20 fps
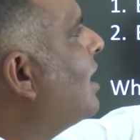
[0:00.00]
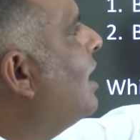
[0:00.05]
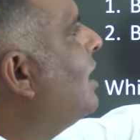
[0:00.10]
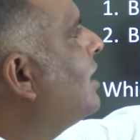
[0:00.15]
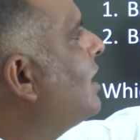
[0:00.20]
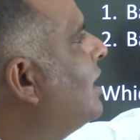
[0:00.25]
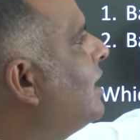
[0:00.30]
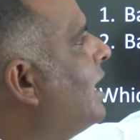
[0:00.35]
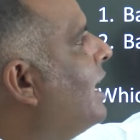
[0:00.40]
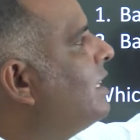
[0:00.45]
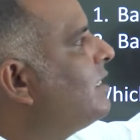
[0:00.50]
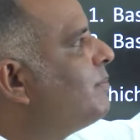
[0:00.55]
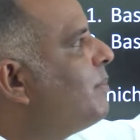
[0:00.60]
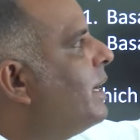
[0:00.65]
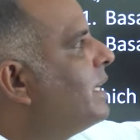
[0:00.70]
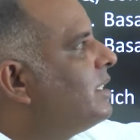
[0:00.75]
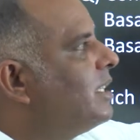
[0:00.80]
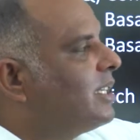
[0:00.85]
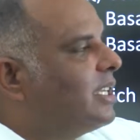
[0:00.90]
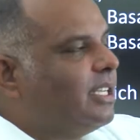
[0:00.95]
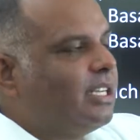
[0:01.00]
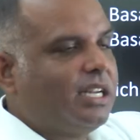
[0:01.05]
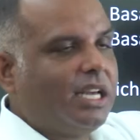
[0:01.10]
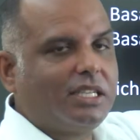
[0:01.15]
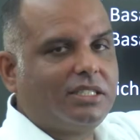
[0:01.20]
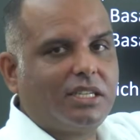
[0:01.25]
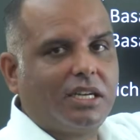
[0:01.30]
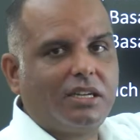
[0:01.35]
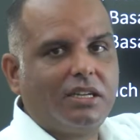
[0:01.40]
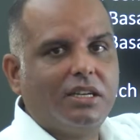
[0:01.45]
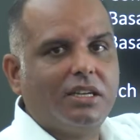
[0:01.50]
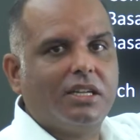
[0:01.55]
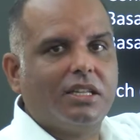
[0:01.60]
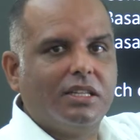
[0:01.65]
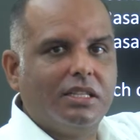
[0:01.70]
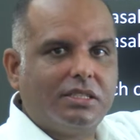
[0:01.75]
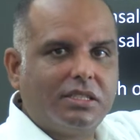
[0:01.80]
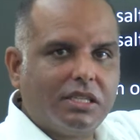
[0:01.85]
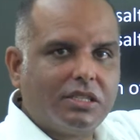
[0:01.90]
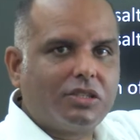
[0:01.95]
content, hence basic in nature.
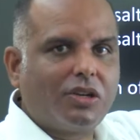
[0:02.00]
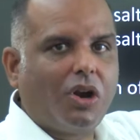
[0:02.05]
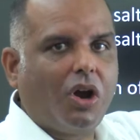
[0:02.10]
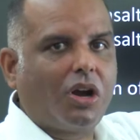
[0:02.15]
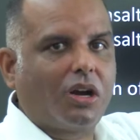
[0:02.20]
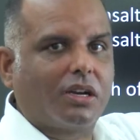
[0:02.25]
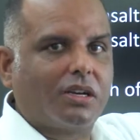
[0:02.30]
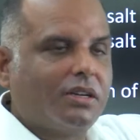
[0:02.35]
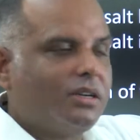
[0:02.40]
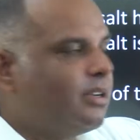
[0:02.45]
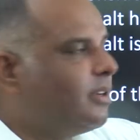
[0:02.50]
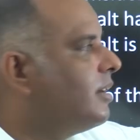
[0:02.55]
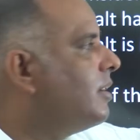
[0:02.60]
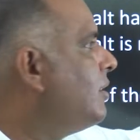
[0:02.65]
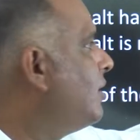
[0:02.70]
This is wrong.